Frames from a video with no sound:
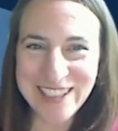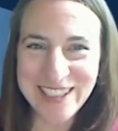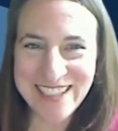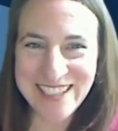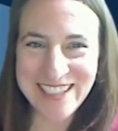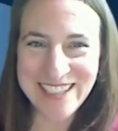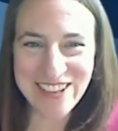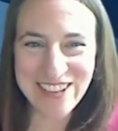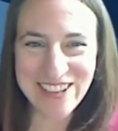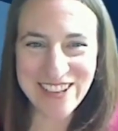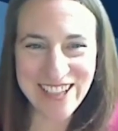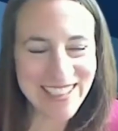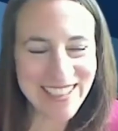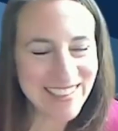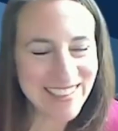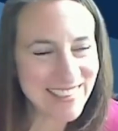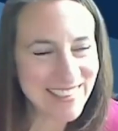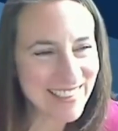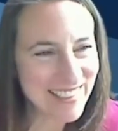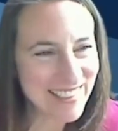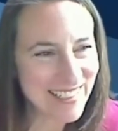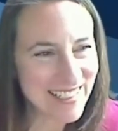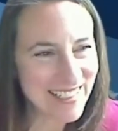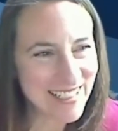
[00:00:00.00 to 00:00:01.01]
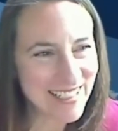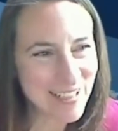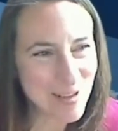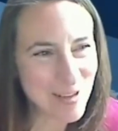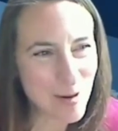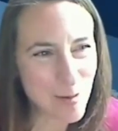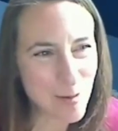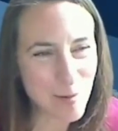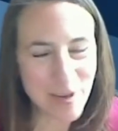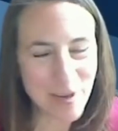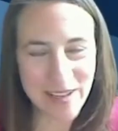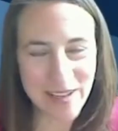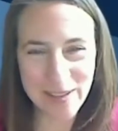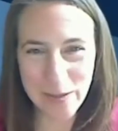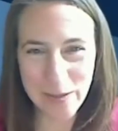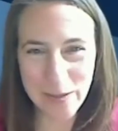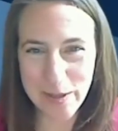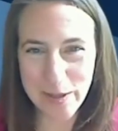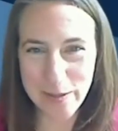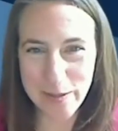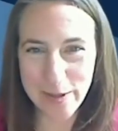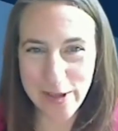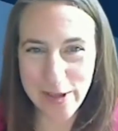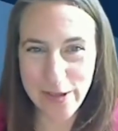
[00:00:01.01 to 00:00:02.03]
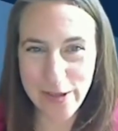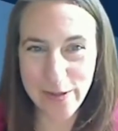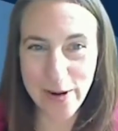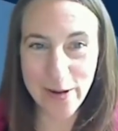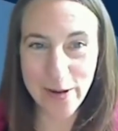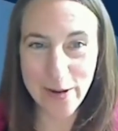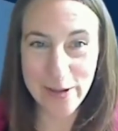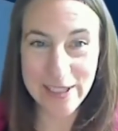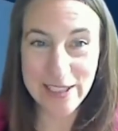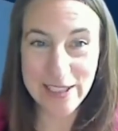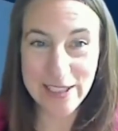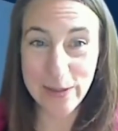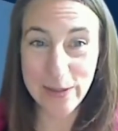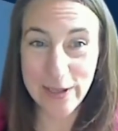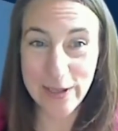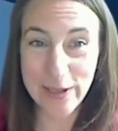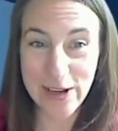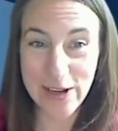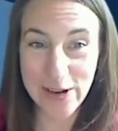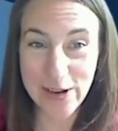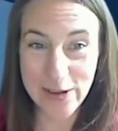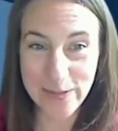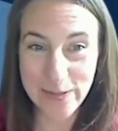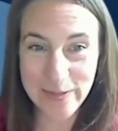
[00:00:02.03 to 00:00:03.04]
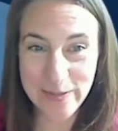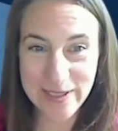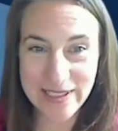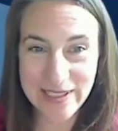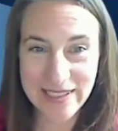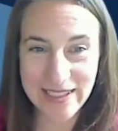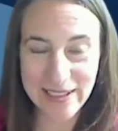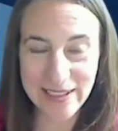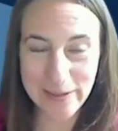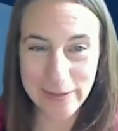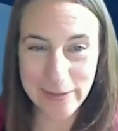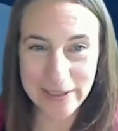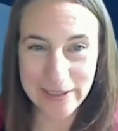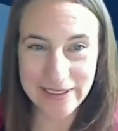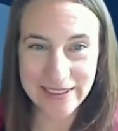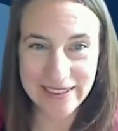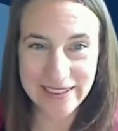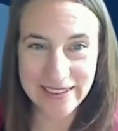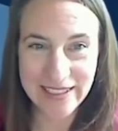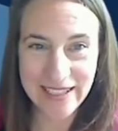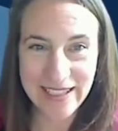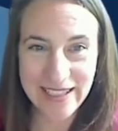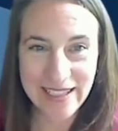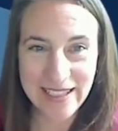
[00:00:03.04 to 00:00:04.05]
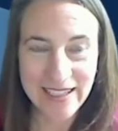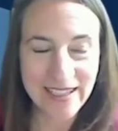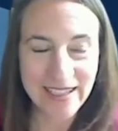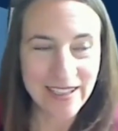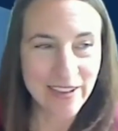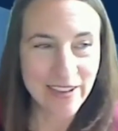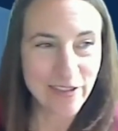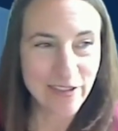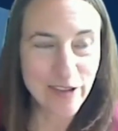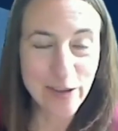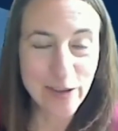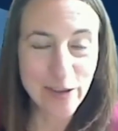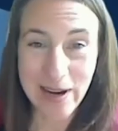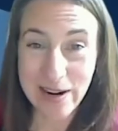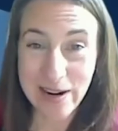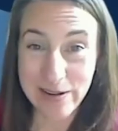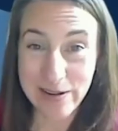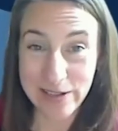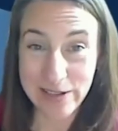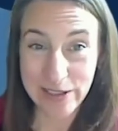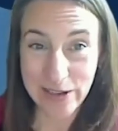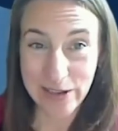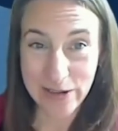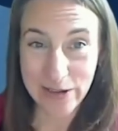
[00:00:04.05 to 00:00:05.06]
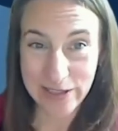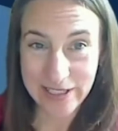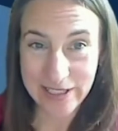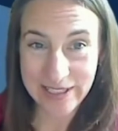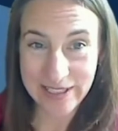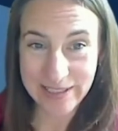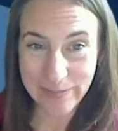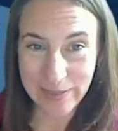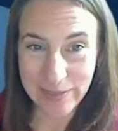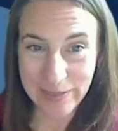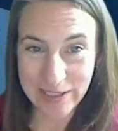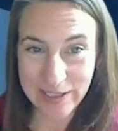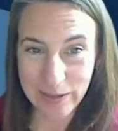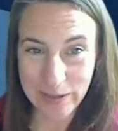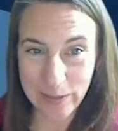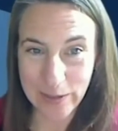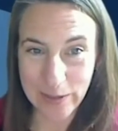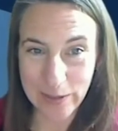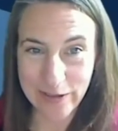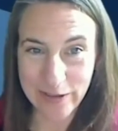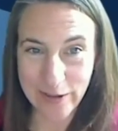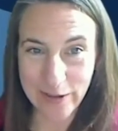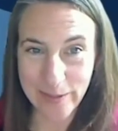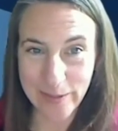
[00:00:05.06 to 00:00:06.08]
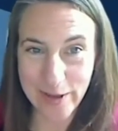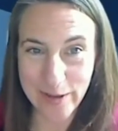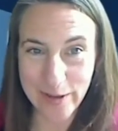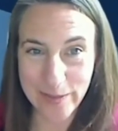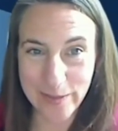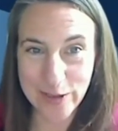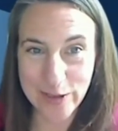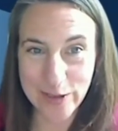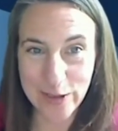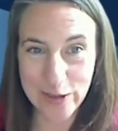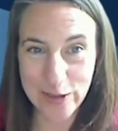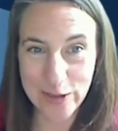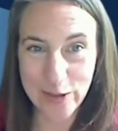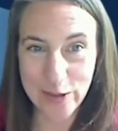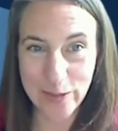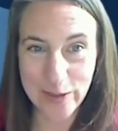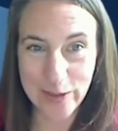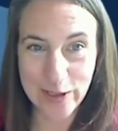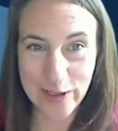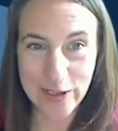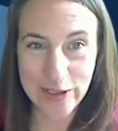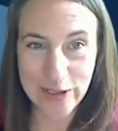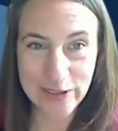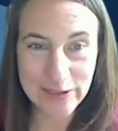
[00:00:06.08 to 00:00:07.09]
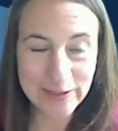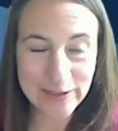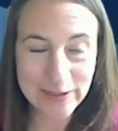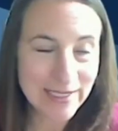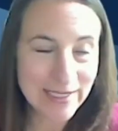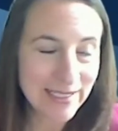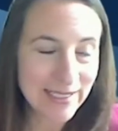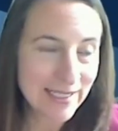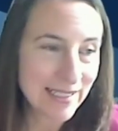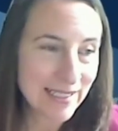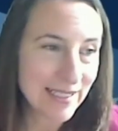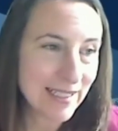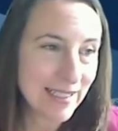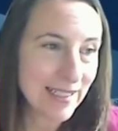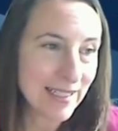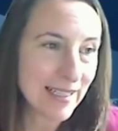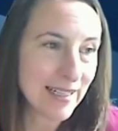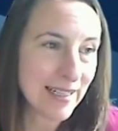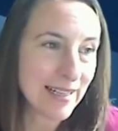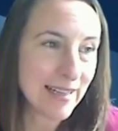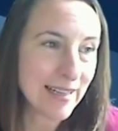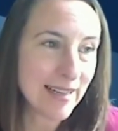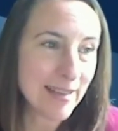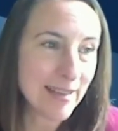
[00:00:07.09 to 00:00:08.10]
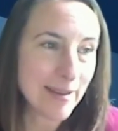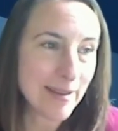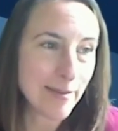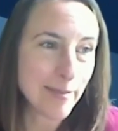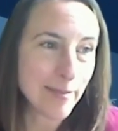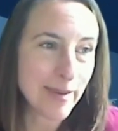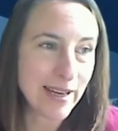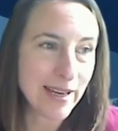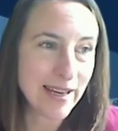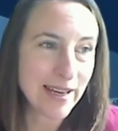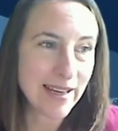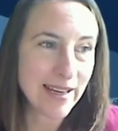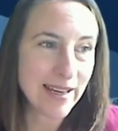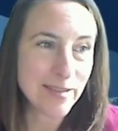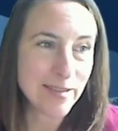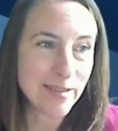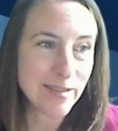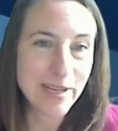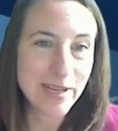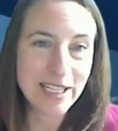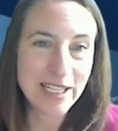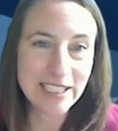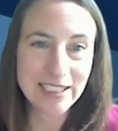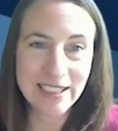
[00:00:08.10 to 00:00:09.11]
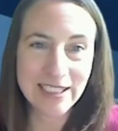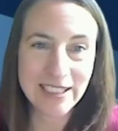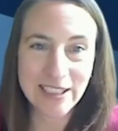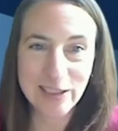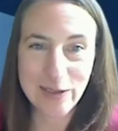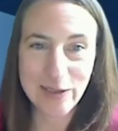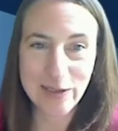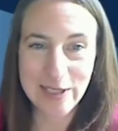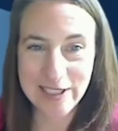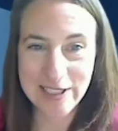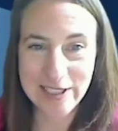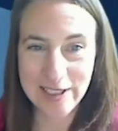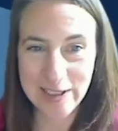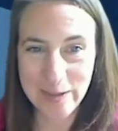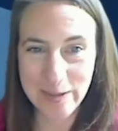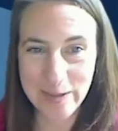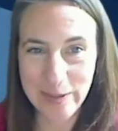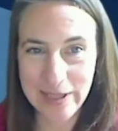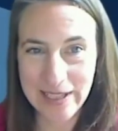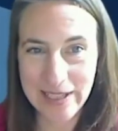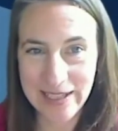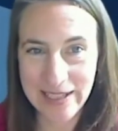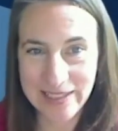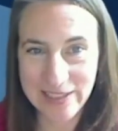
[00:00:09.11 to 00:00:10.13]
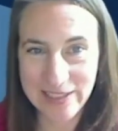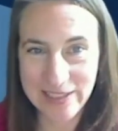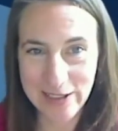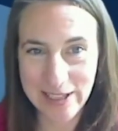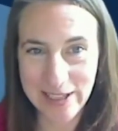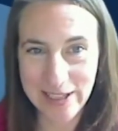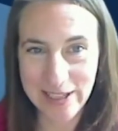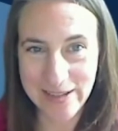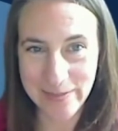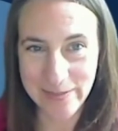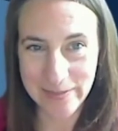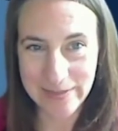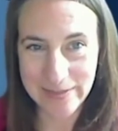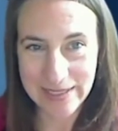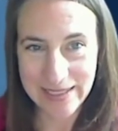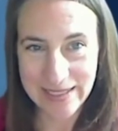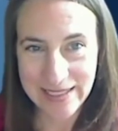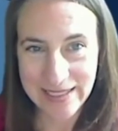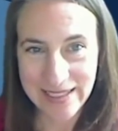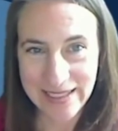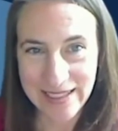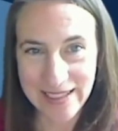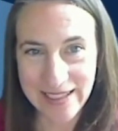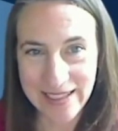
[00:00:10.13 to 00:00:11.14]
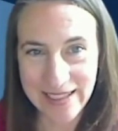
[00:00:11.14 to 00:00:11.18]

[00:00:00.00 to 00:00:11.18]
only yesterday, when we were thrown into our homes with a few hours notice. Please work from home starting tomorrow. And immediately the questions began to come